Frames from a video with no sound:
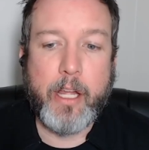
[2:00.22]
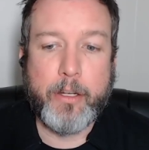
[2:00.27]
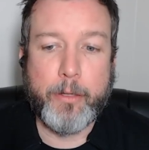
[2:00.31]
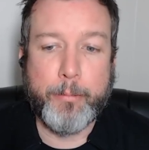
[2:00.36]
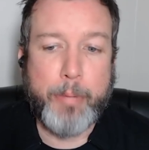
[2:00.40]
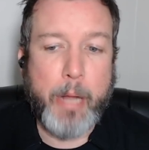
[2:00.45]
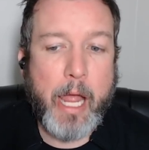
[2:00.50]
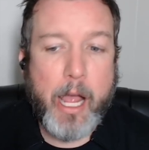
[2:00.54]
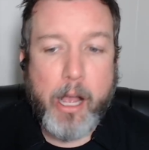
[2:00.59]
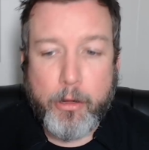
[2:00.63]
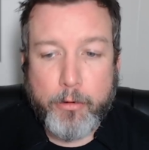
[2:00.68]
allowed to
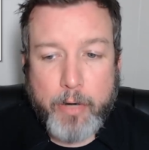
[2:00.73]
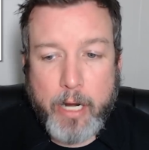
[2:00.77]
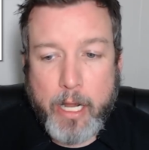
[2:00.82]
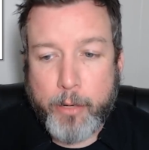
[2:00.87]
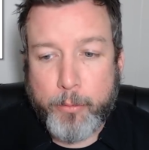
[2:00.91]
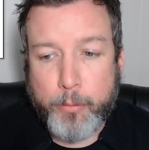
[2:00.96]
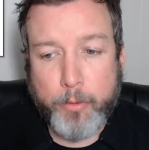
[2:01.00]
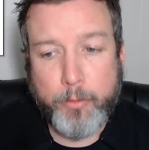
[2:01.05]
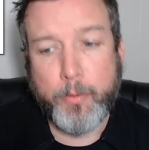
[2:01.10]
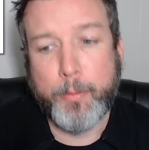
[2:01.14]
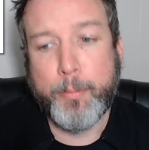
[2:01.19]
pal
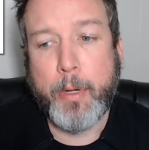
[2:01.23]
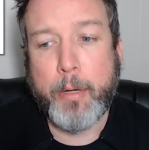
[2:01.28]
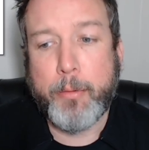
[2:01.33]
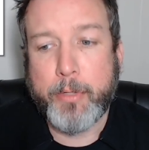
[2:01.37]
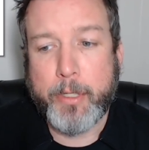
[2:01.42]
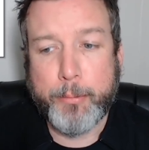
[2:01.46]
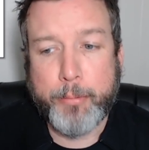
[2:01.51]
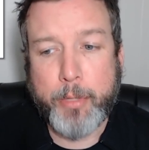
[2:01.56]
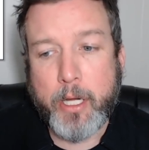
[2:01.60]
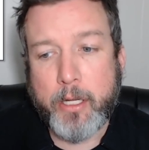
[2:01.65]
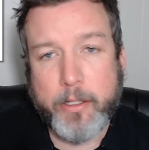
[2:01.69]
around with
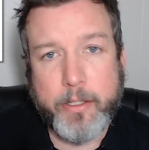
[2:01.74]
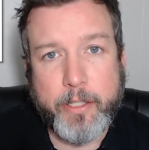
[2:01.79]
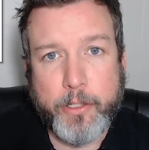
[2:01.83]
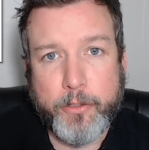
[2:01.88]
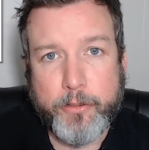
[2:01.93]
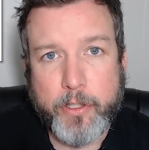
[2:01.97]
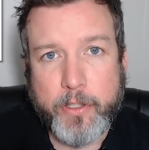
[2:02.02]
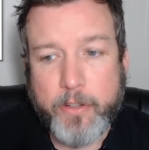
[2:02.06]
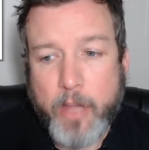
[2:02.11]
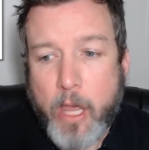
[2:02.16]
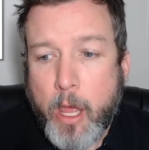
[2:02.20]
Republican
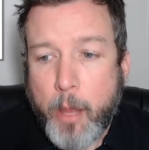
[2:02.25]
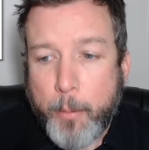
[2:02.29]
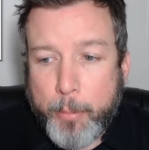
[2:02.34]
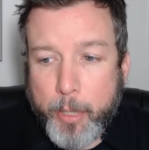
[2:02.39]
politicians,